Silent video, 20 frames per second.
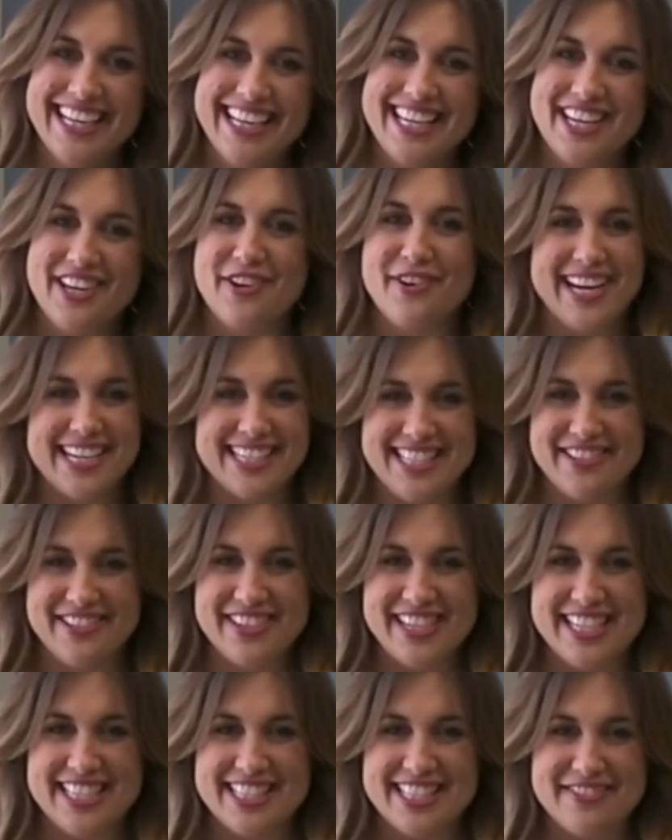
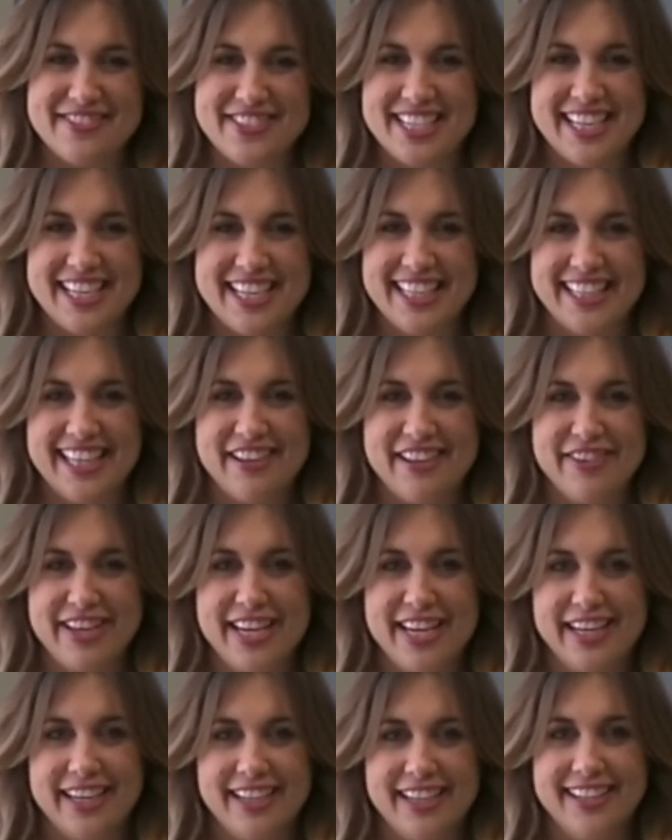activities of daily
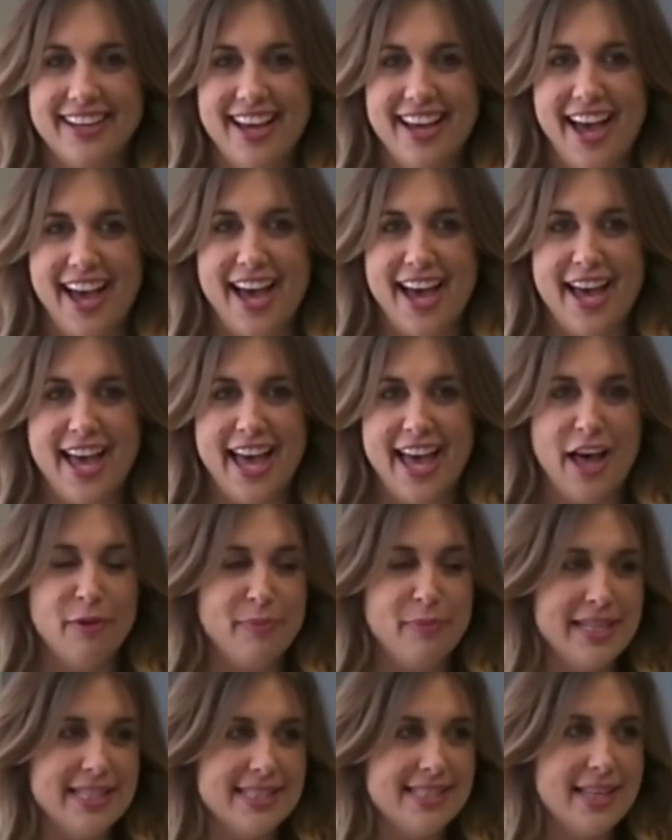living,
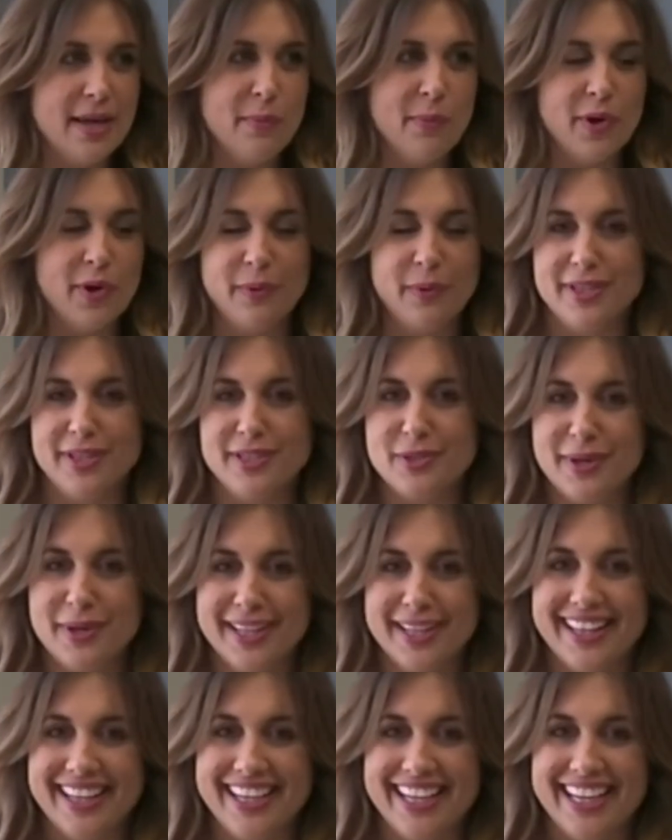helping someone with
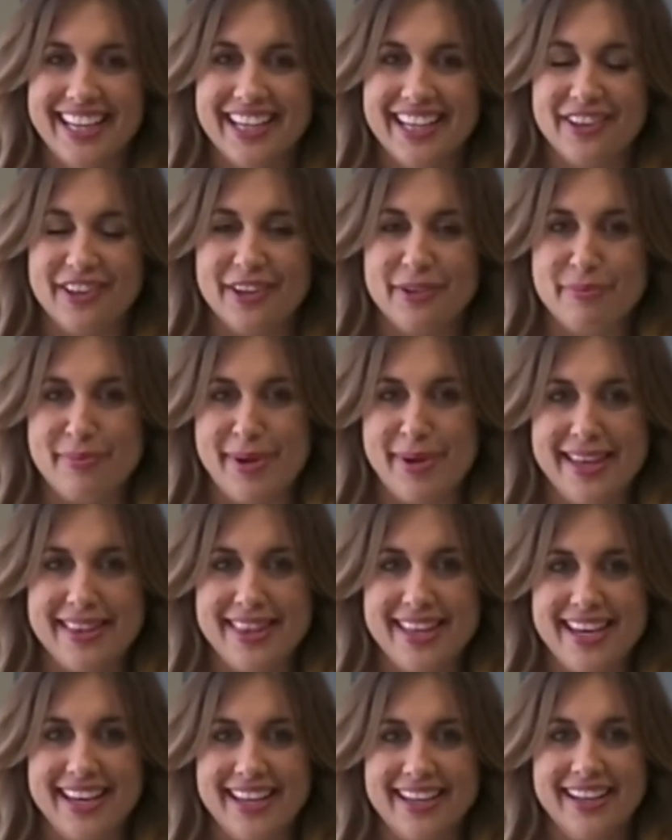toileting or
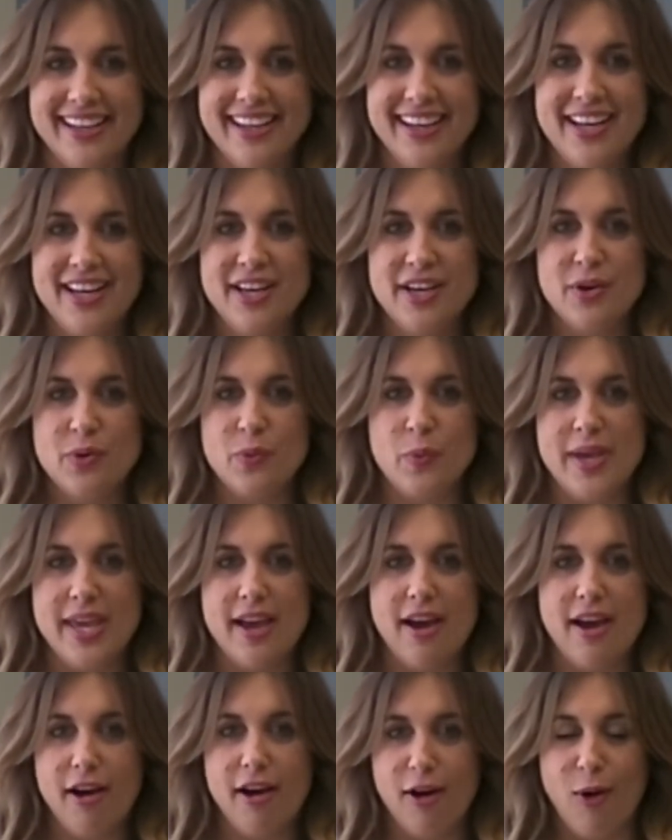bathing. We
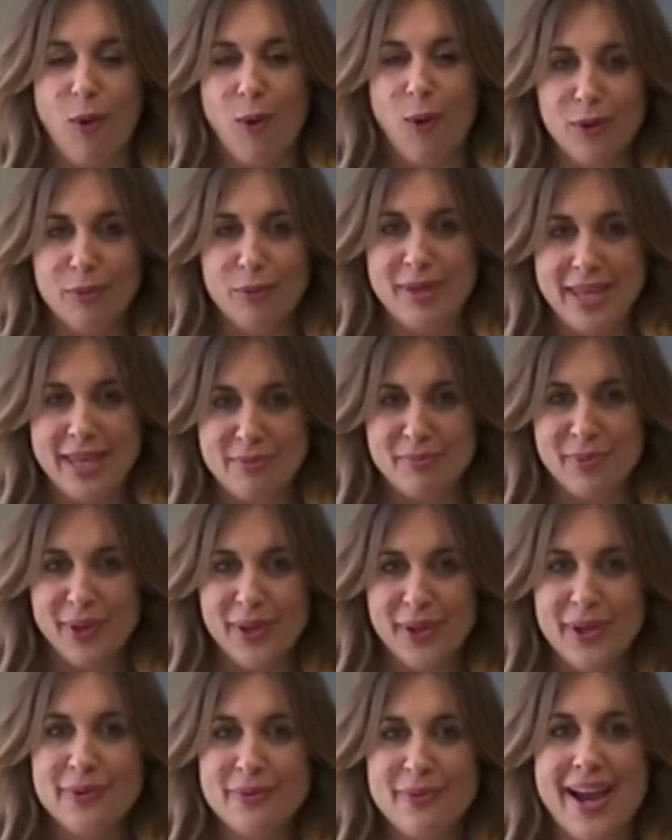are whole
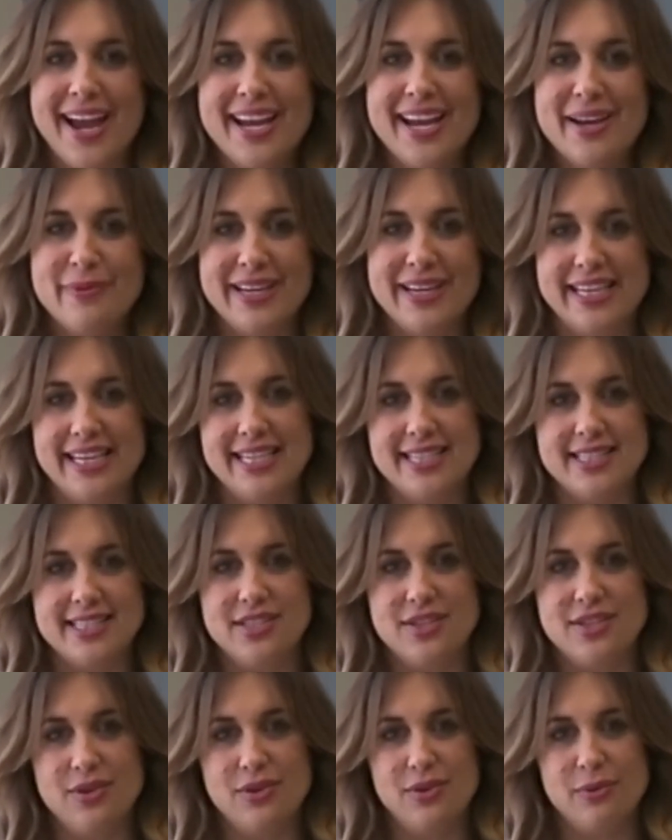people, right? We need
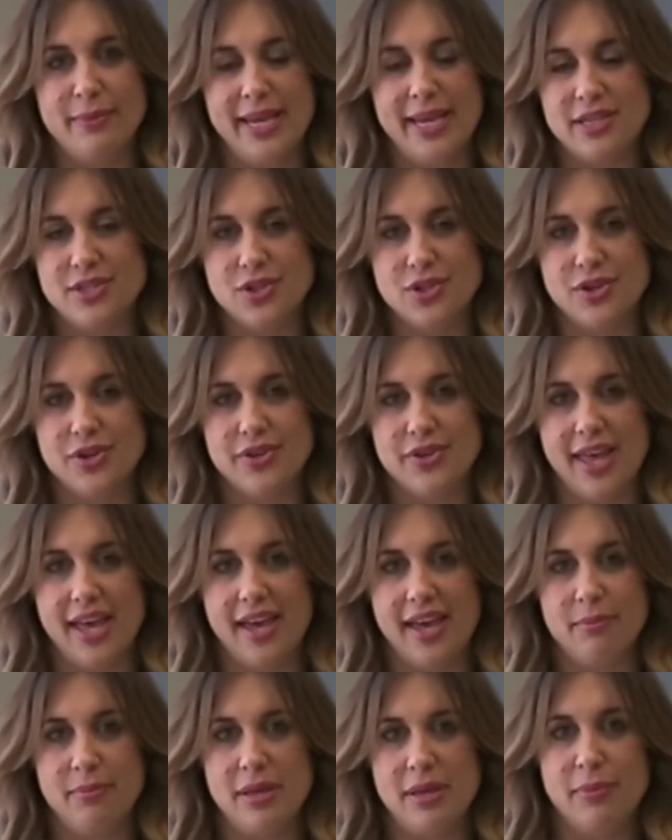to make sure
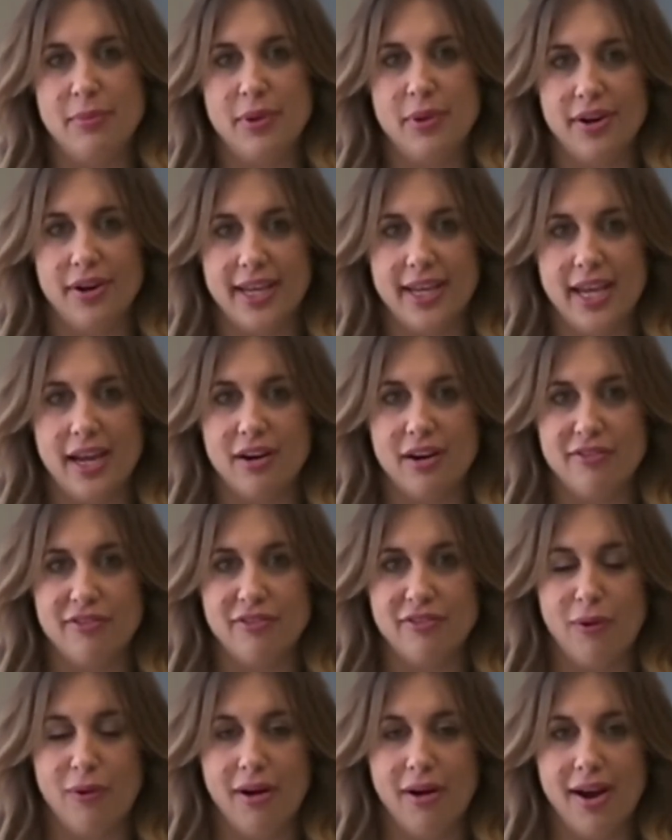that people are cared
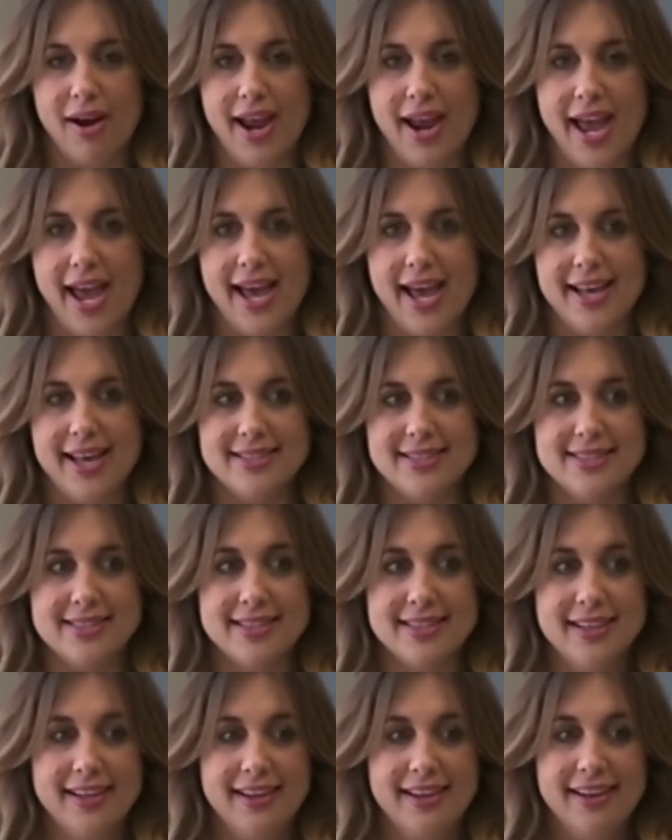for as
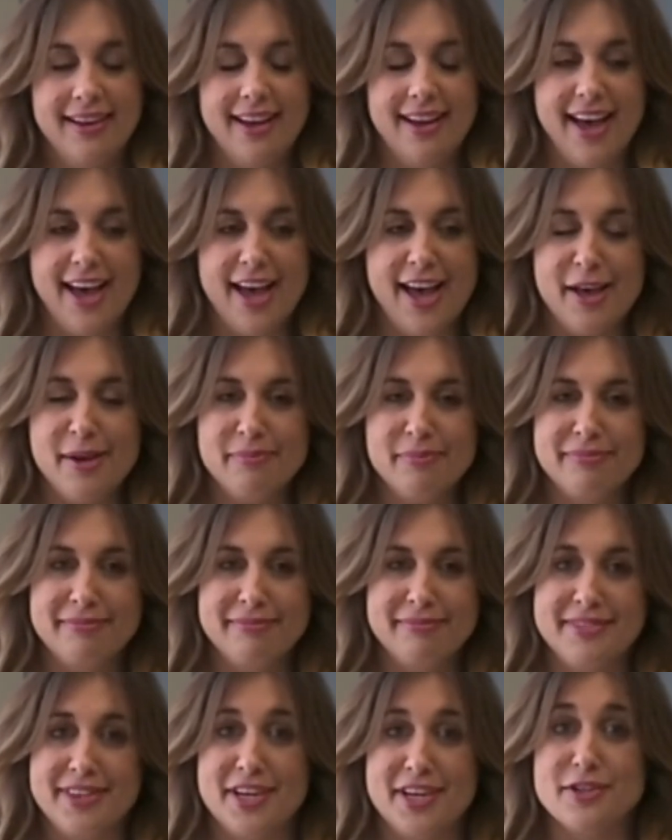
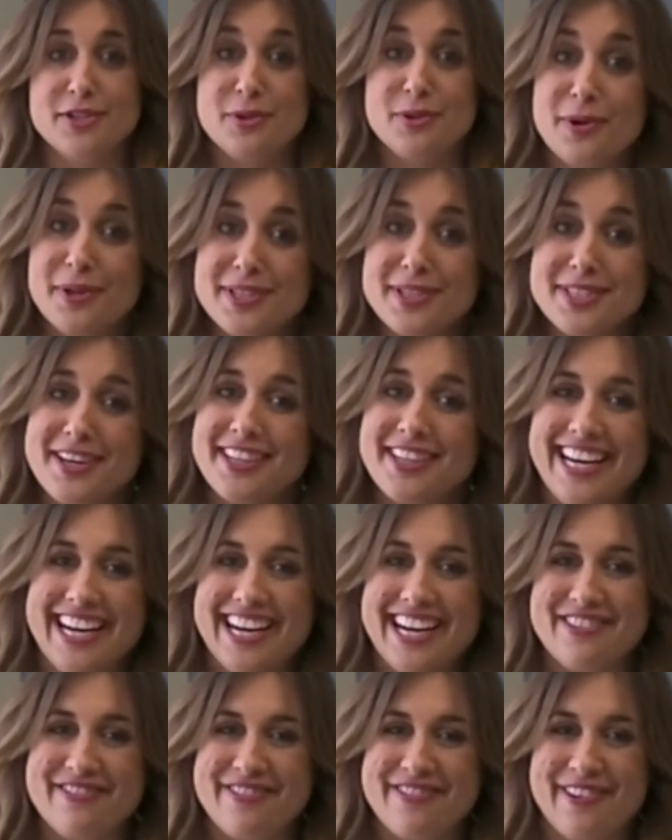their souls are
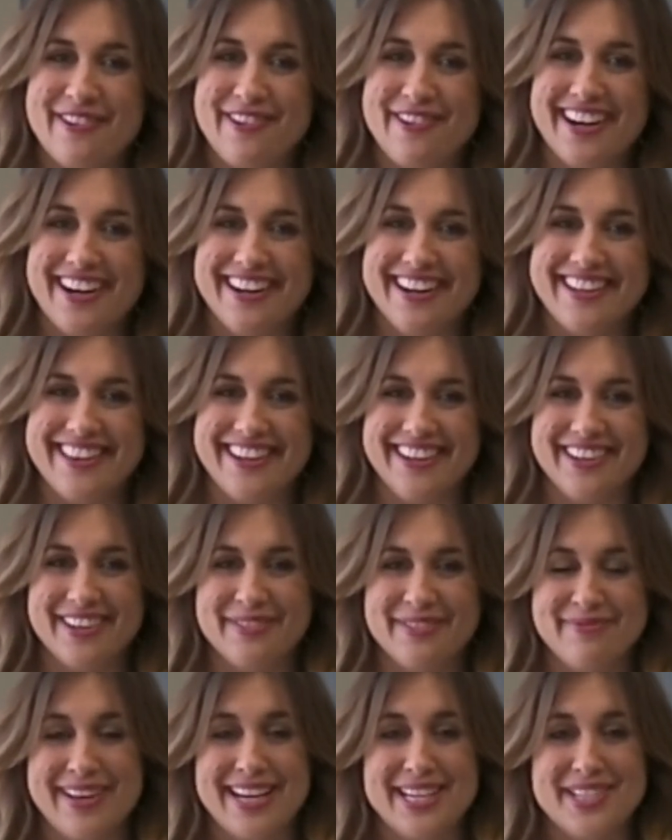cared for,
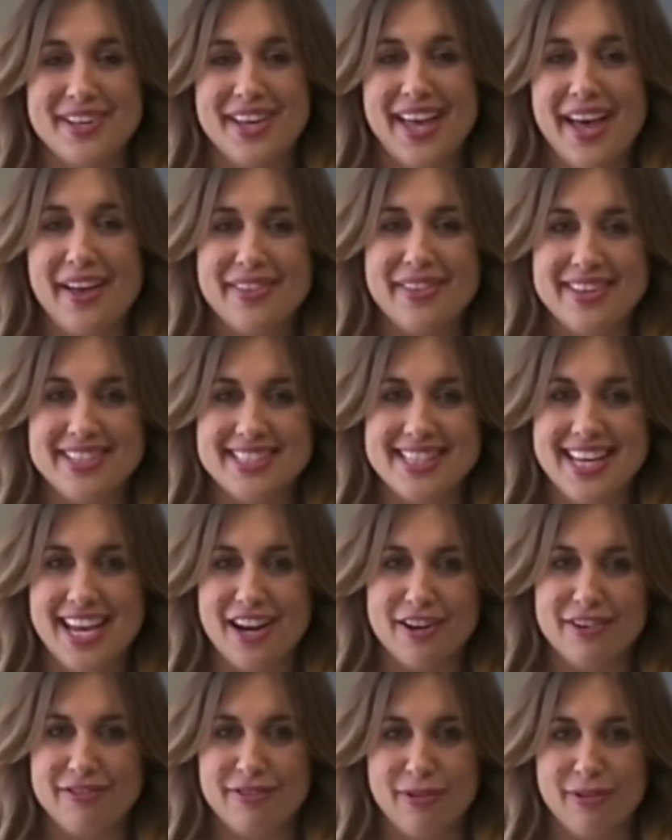their mental health is
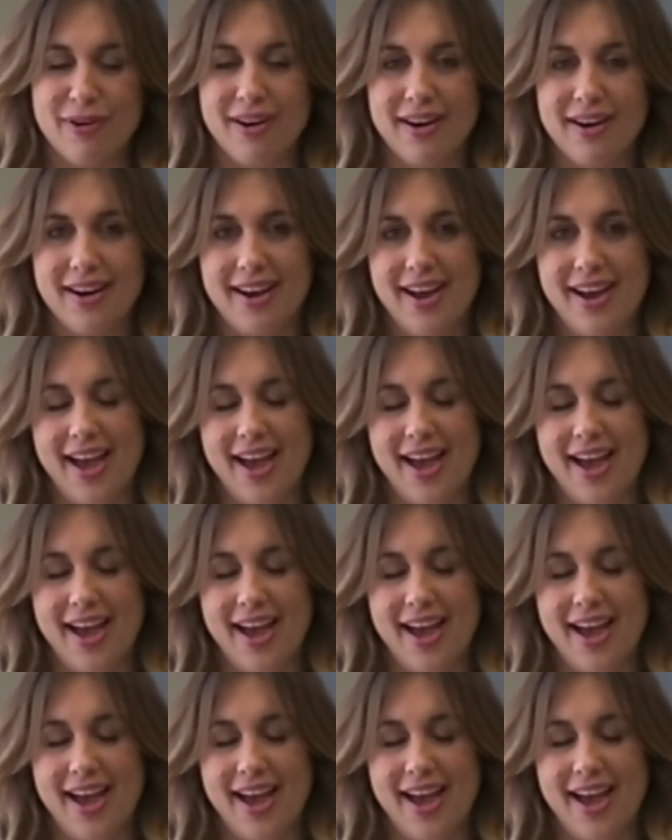cared for.